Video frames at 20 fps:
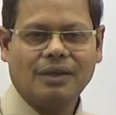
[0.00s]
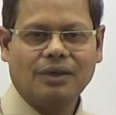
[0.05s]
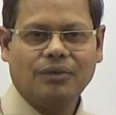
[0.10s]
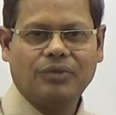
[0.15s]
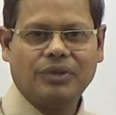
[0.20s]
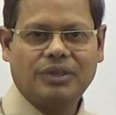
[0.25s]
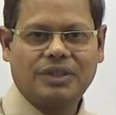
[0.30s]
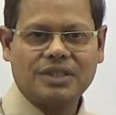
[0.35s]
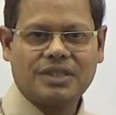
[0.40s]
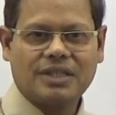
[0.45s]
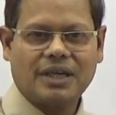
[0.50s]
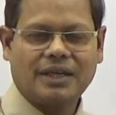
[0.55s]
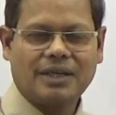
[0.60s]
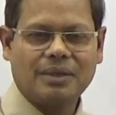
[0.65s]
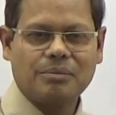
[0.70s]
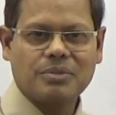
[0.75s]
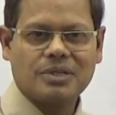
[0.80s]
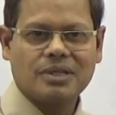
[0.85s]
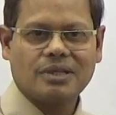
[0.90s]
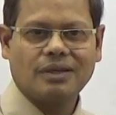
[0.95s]
with this
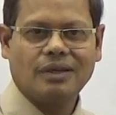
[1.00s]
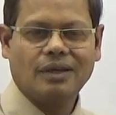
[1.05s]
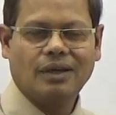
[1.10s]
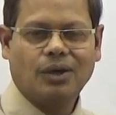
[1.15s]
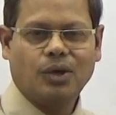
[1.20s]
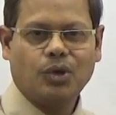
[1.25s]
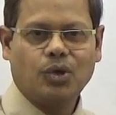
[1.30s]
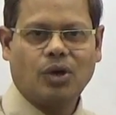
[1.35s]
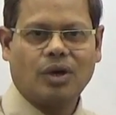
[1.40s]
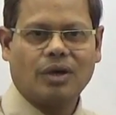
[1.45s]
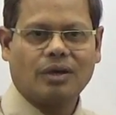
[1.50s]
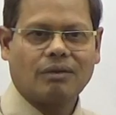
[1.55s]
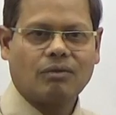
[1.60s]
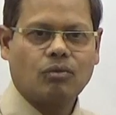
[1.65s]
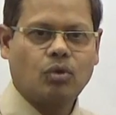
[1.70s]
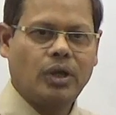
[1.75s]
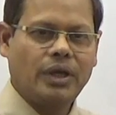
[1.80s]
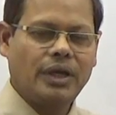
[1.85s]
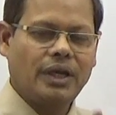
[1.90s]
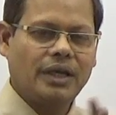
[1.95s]
attempt you are
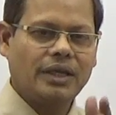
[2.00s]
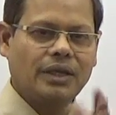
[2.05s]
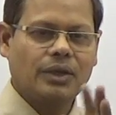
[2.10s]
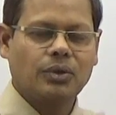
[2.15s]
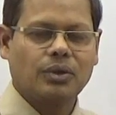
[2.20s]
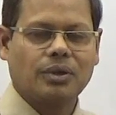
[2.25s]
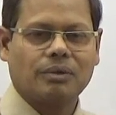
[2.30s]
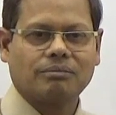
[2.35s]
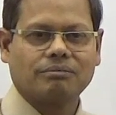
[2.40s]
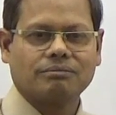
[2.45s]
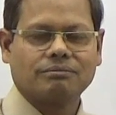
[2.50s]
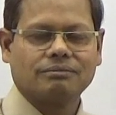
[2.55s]
clearing your